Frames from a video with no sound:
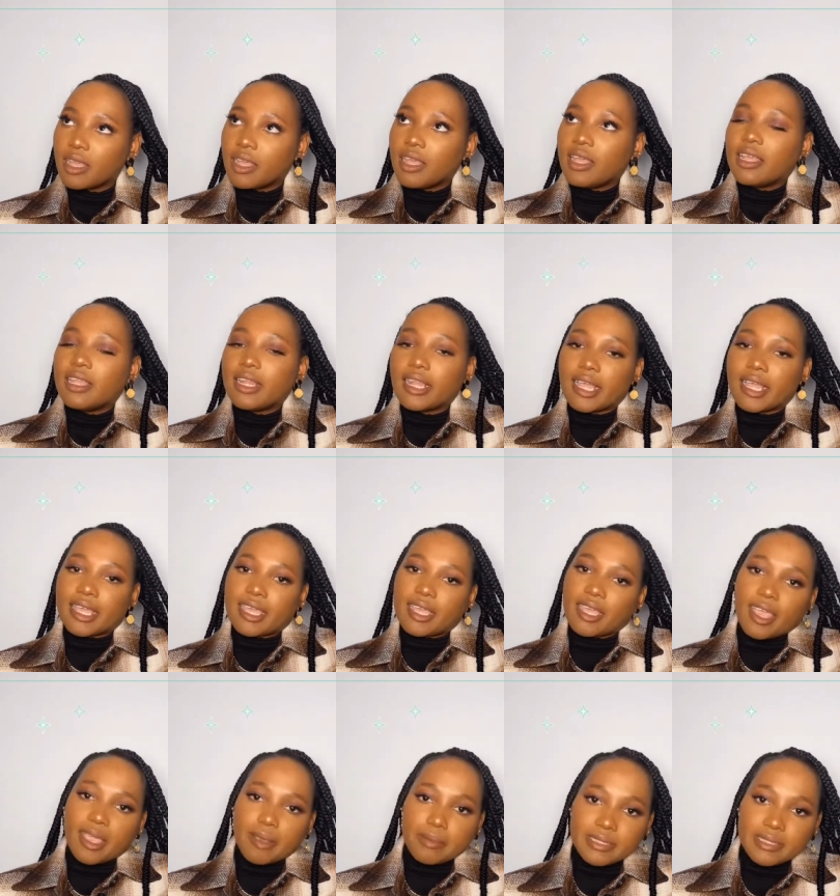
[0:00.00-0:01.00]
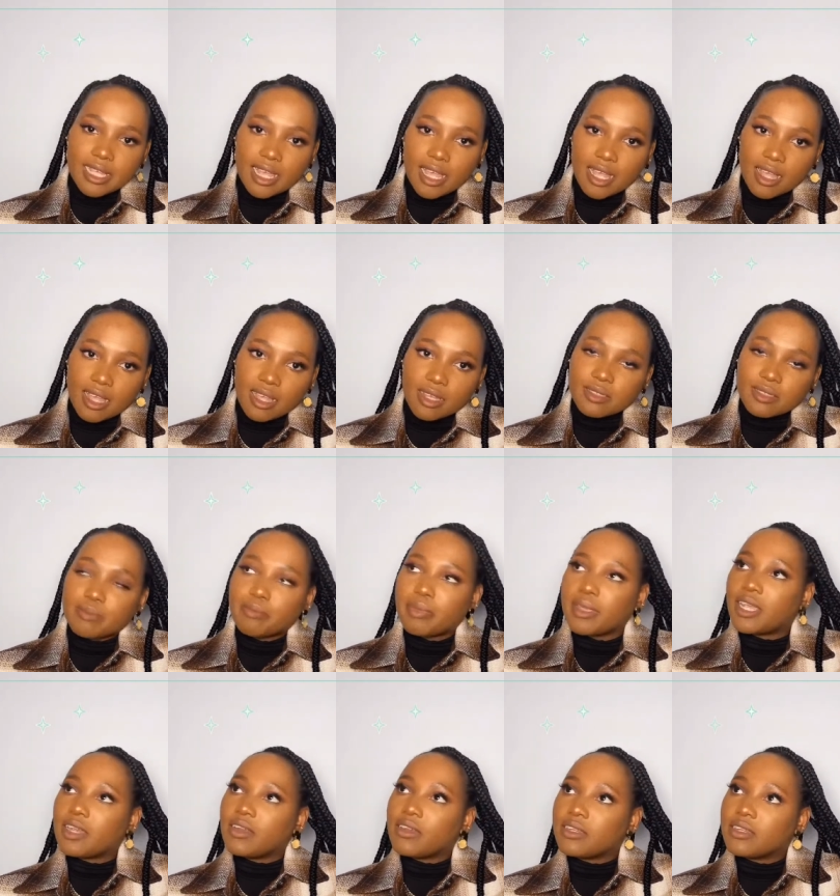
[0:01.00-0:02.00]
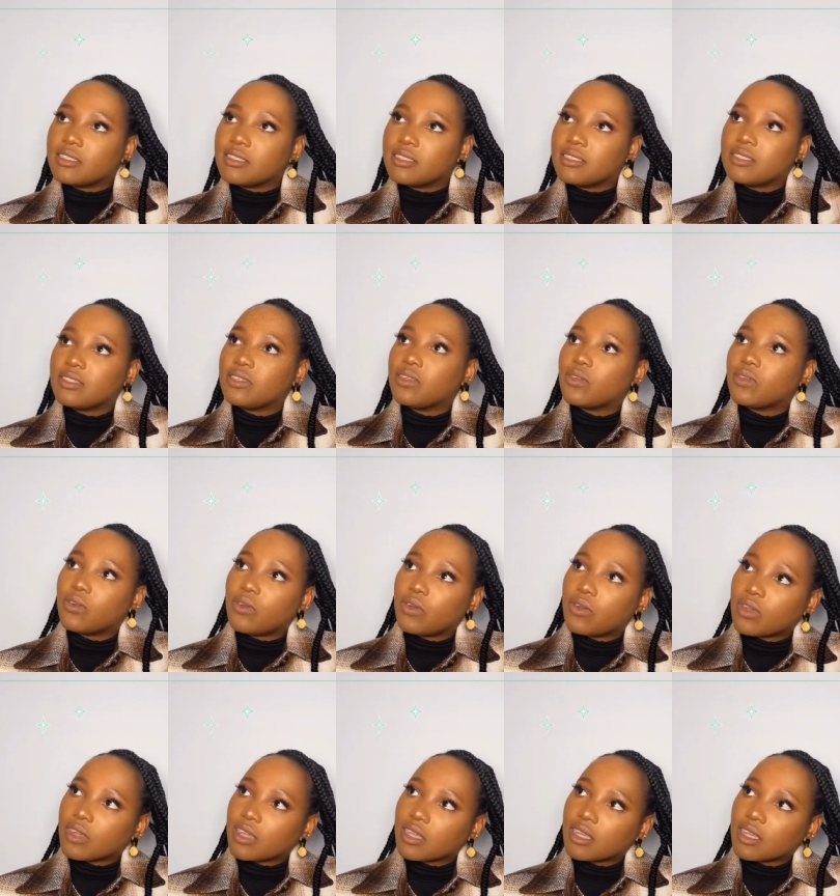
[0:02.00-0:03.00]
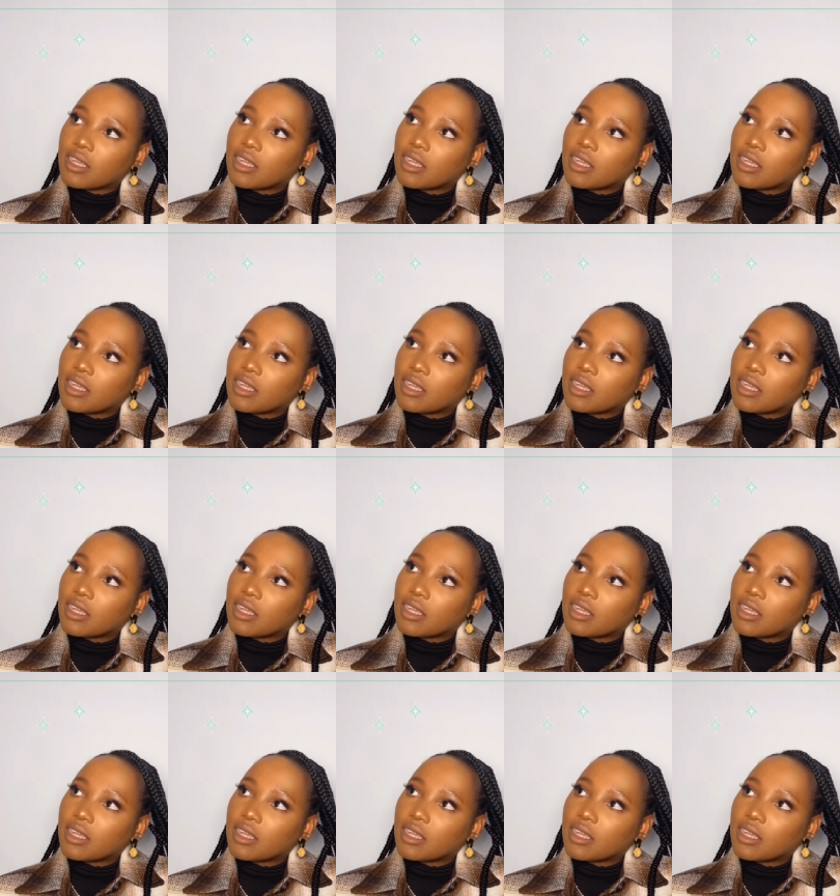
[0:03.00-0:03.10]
like Cape Town, Paris, New York.